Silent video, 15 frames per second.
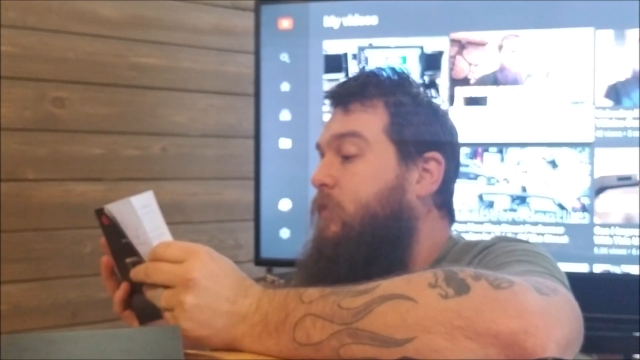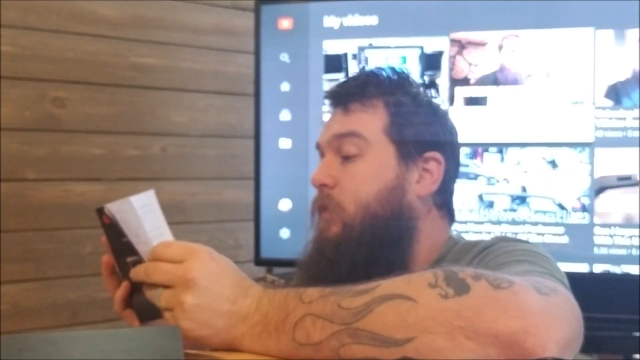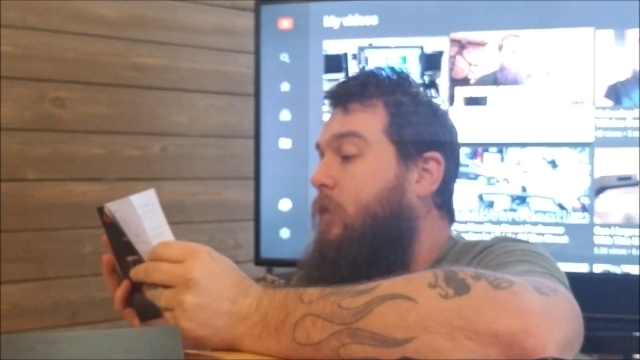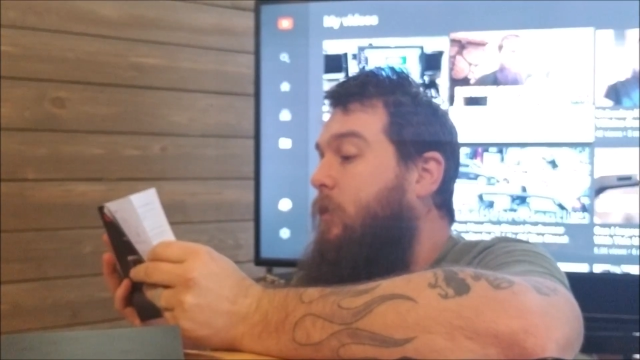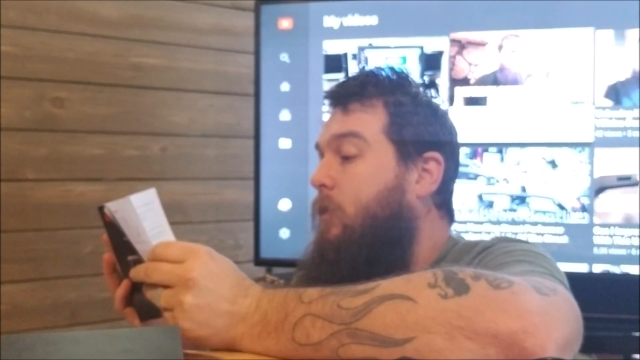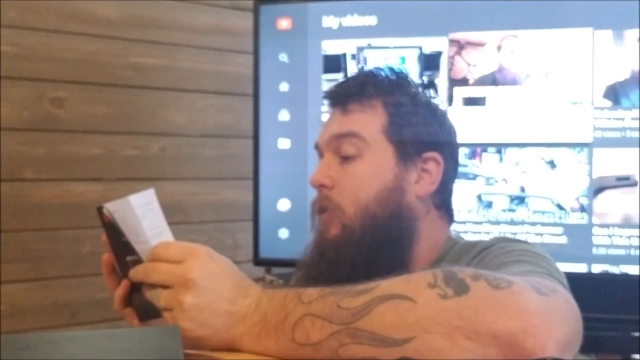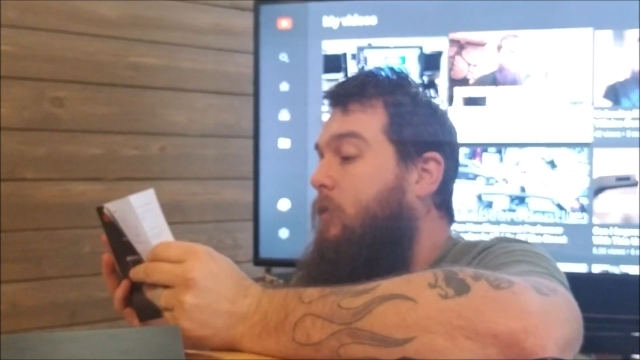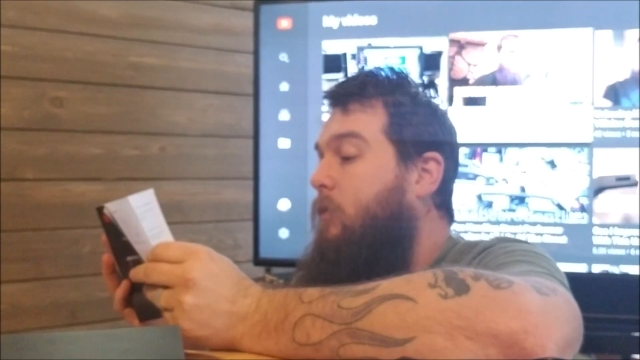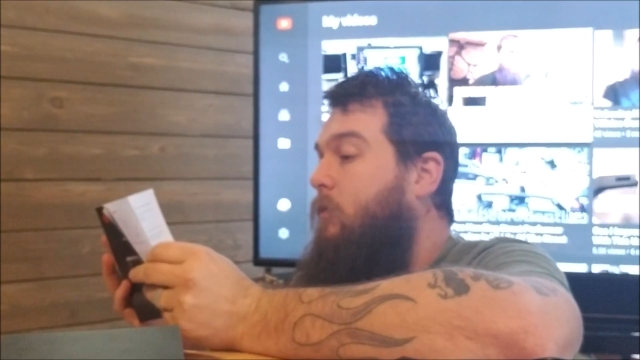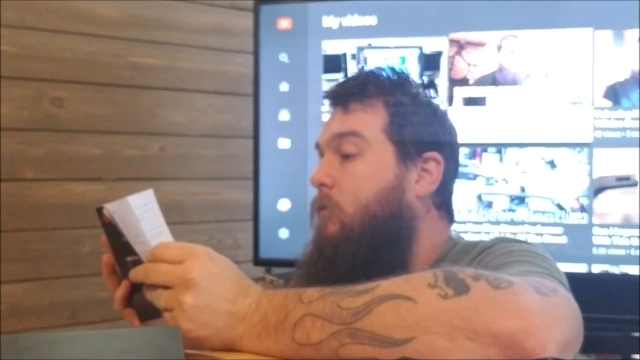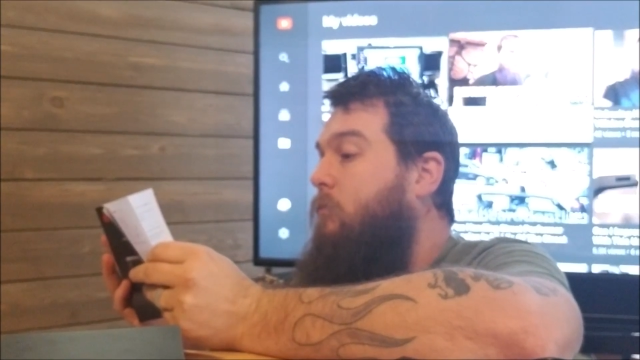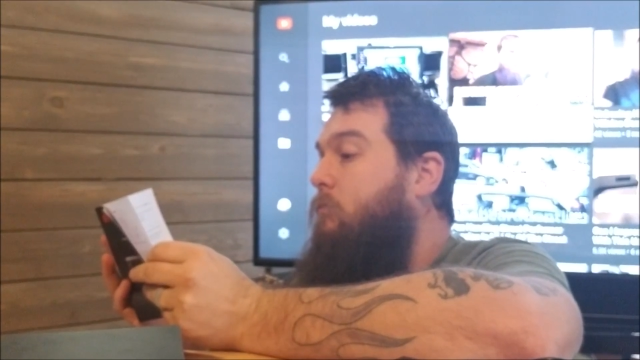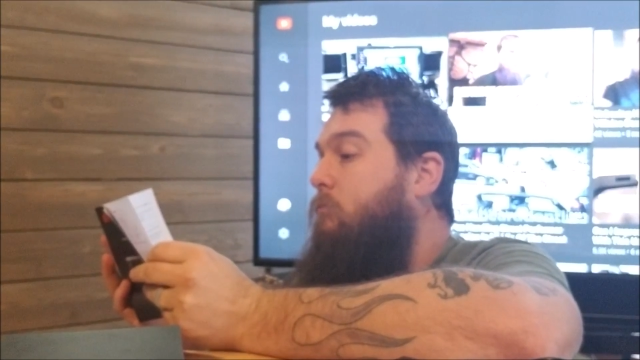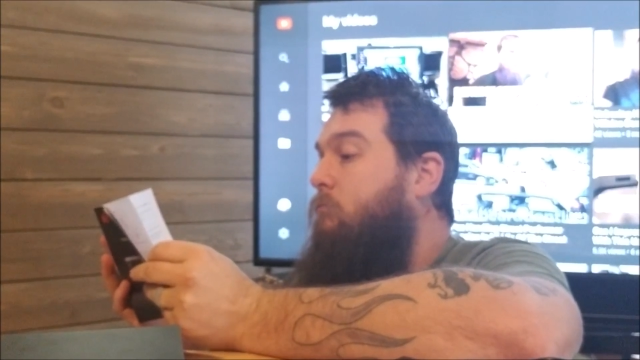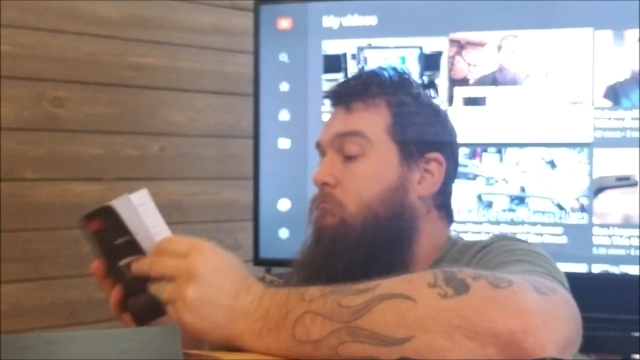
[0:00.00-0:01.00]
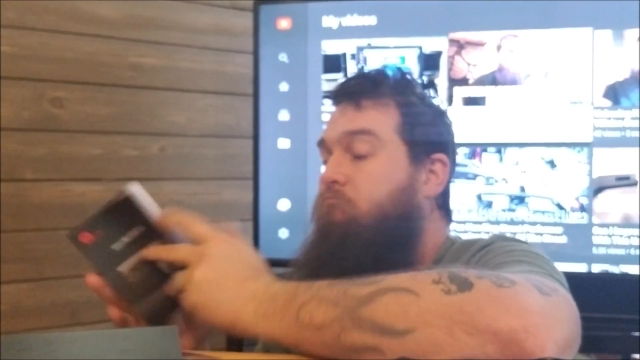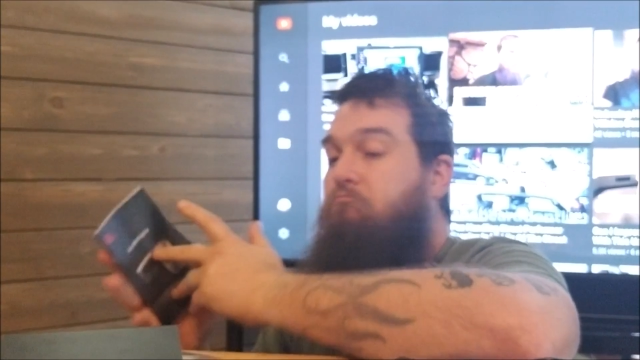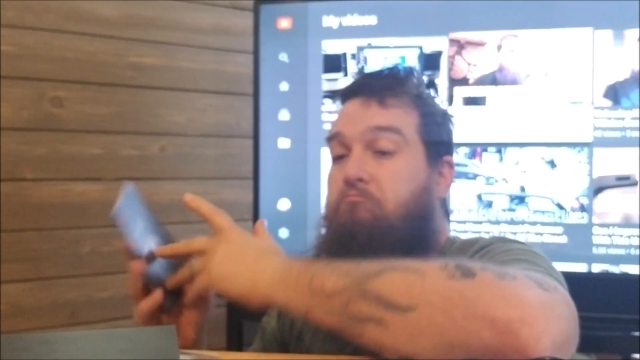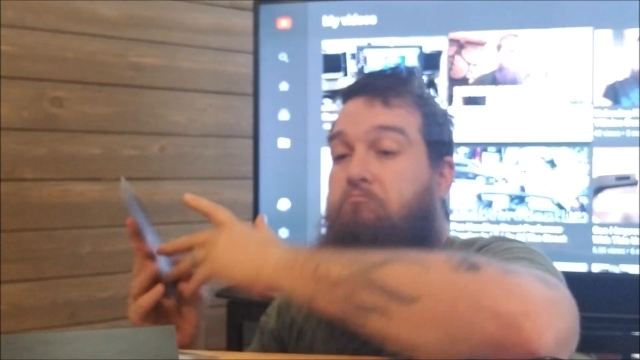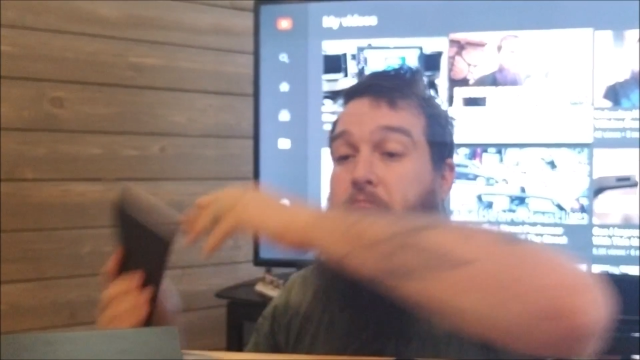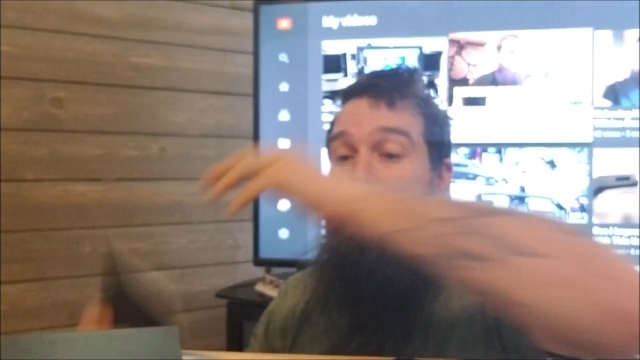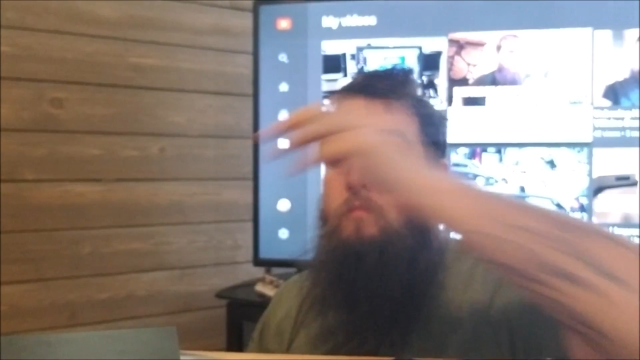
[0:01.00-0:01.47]
So
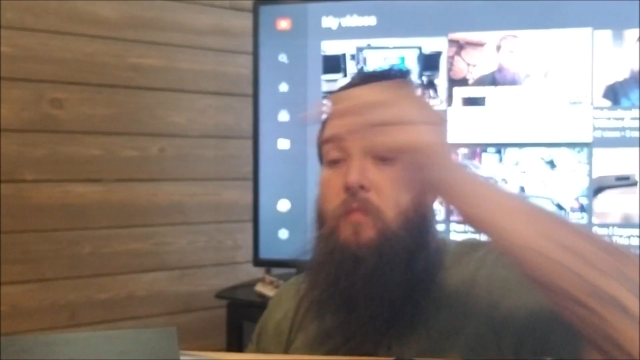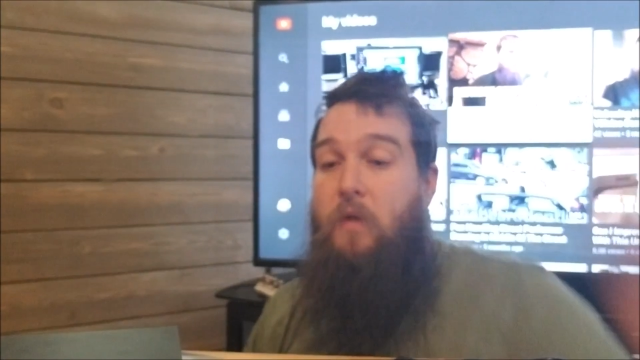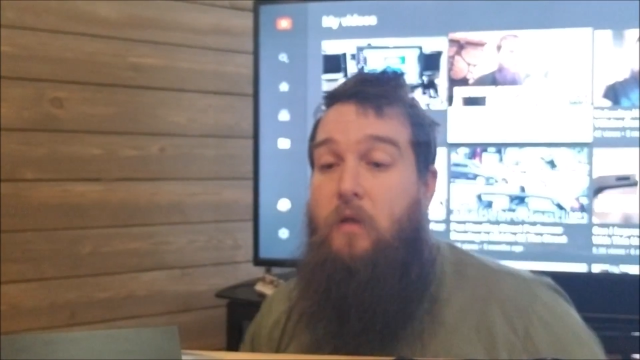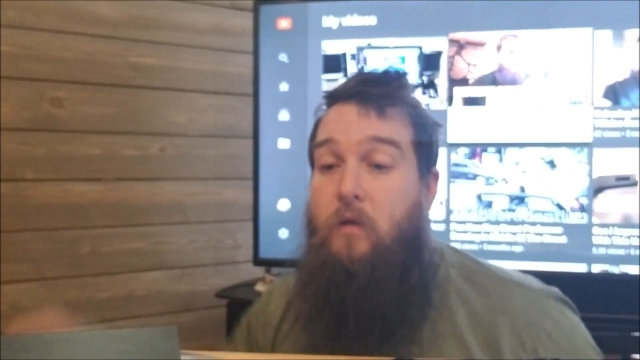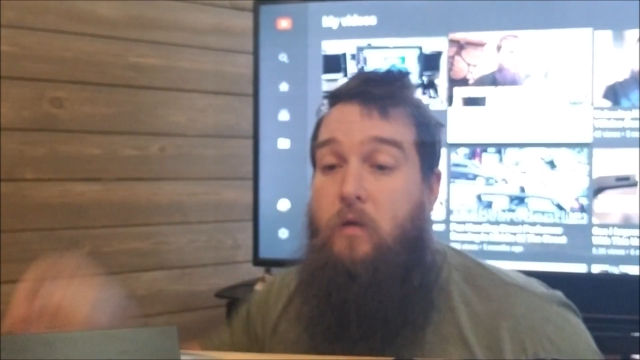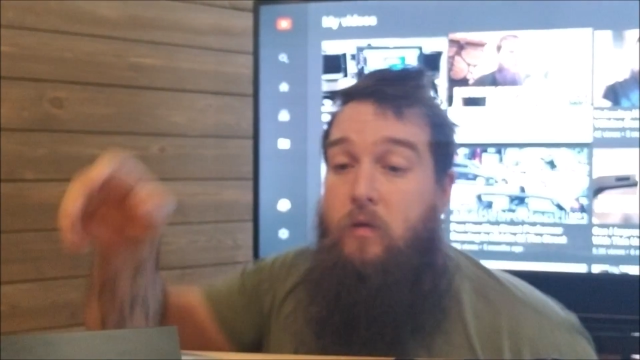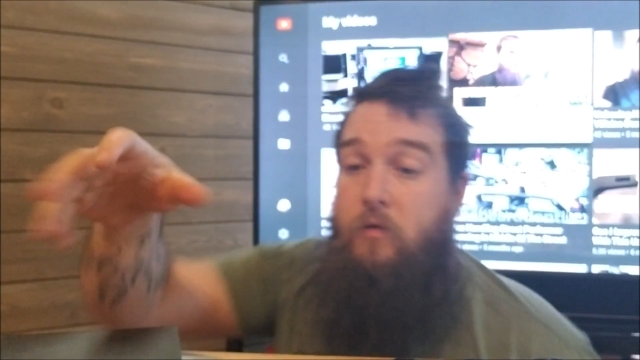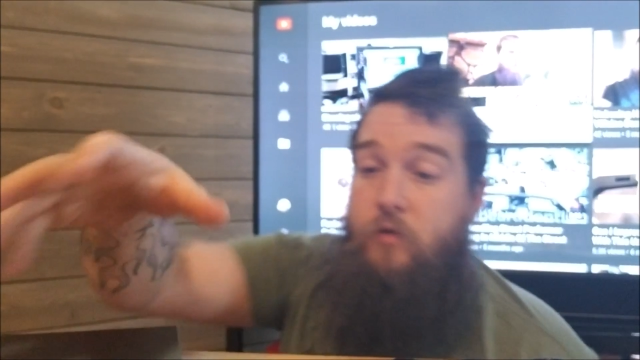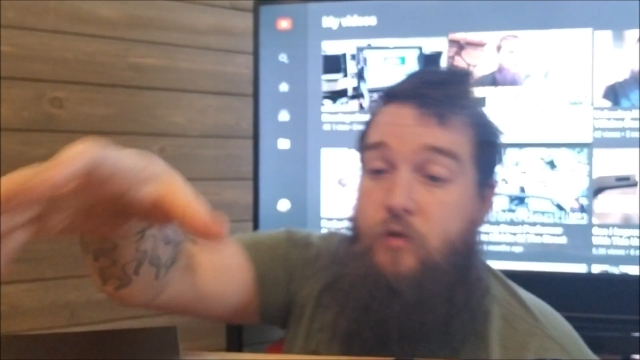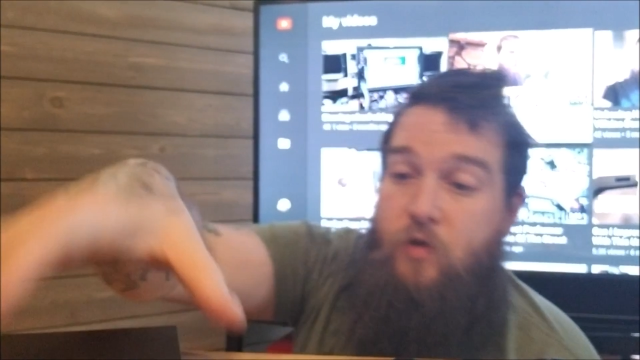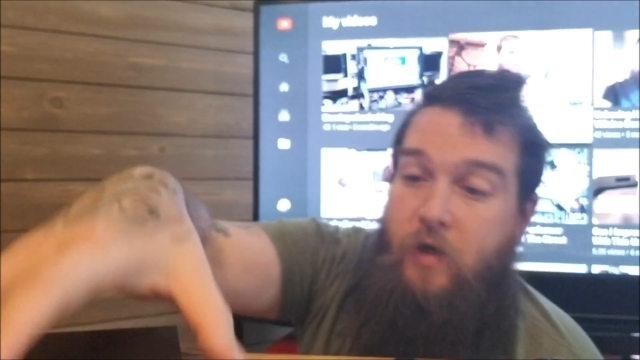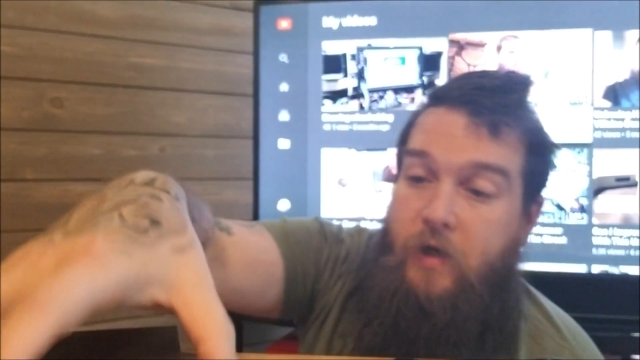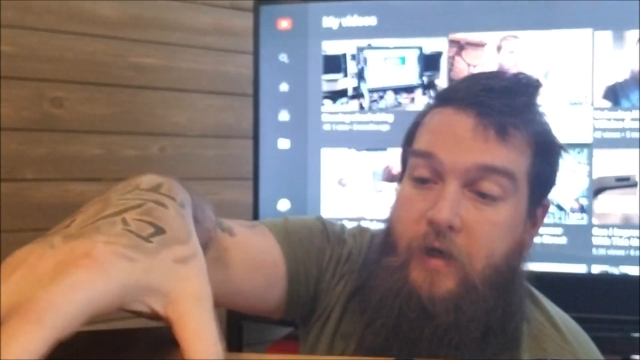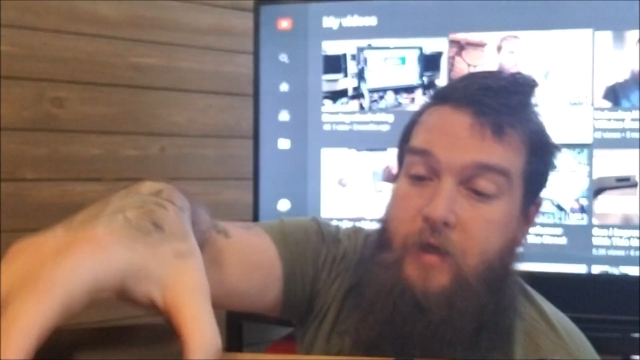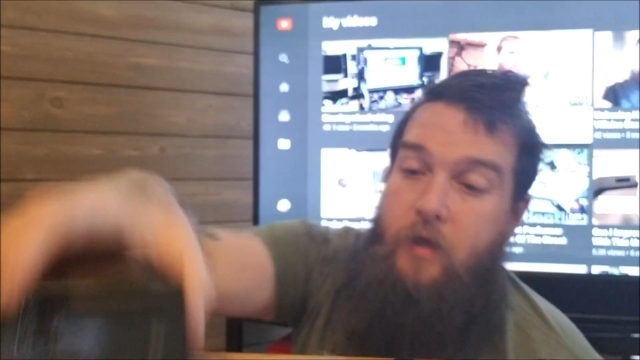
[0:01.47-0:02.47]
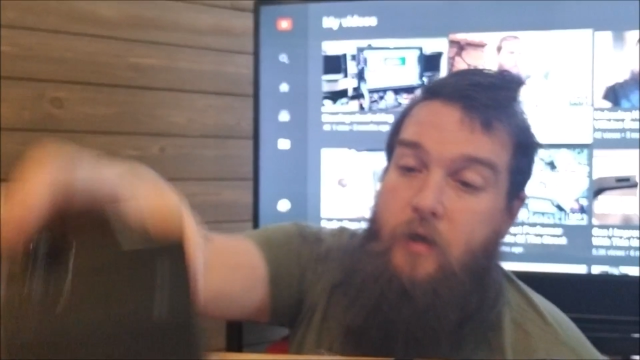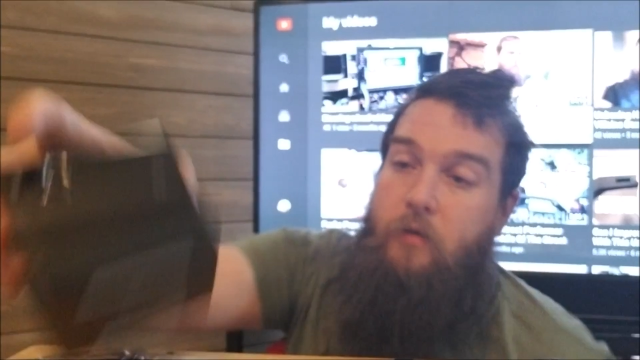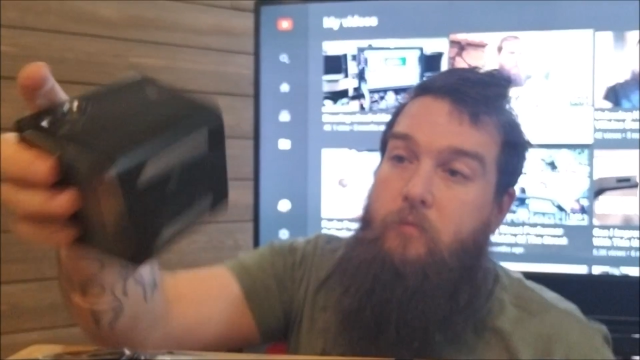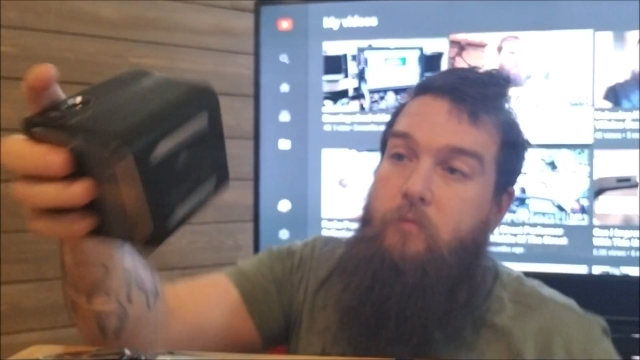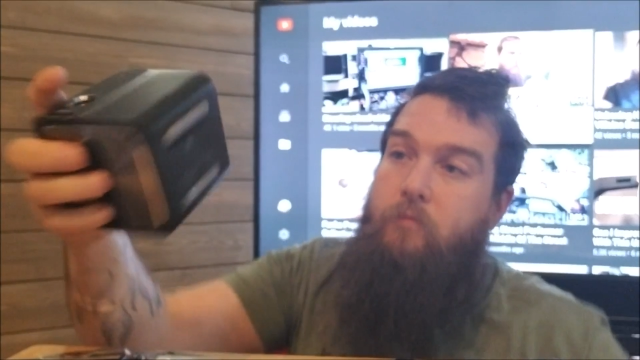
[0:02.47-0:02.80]
let's try it again.